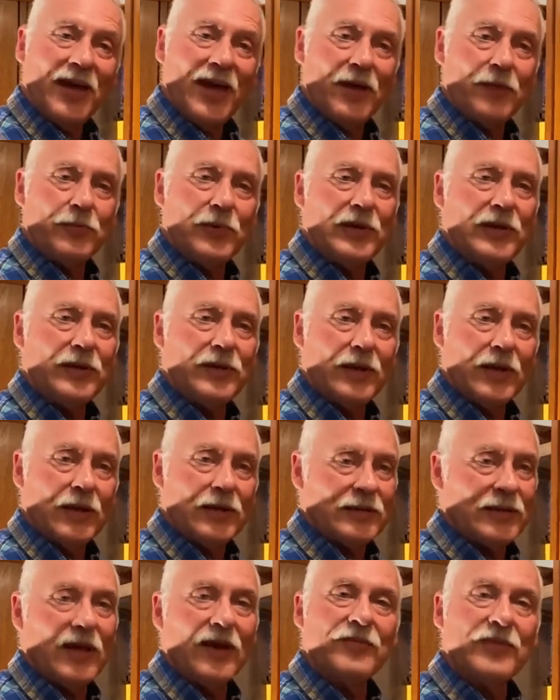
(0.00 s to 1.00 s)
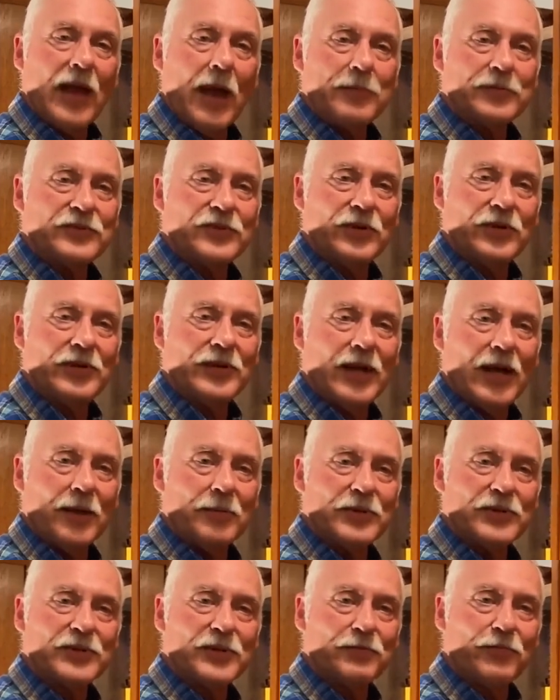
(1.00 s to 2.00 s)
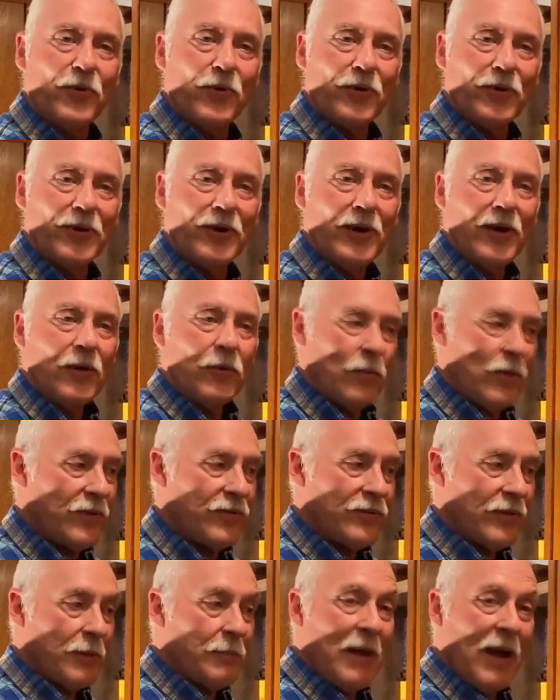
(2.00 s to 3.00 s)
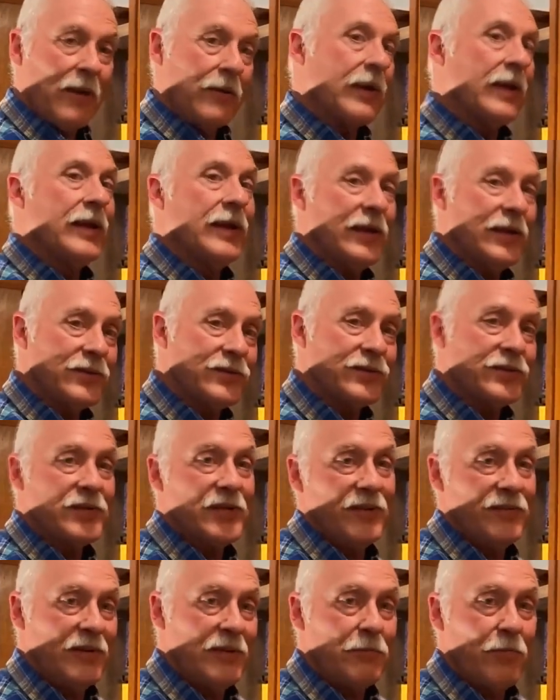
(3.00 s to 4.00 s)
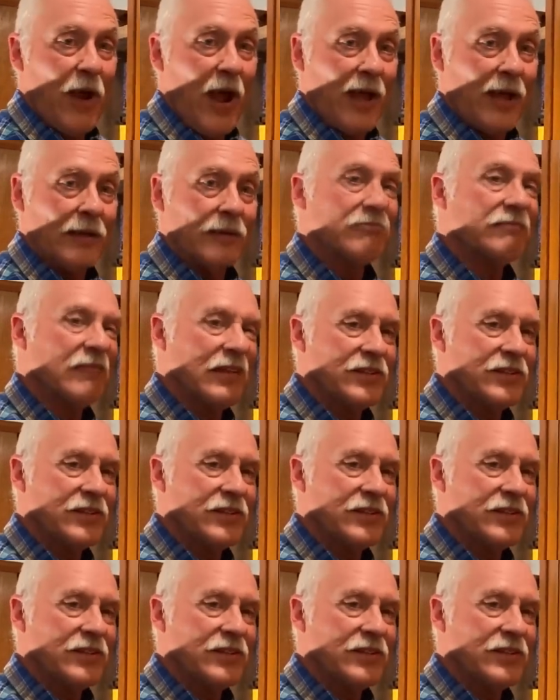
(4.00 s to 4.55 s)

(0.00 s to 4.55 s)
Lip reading: And we love the opportunity to help Mr. Porter with mounting his TV bracket.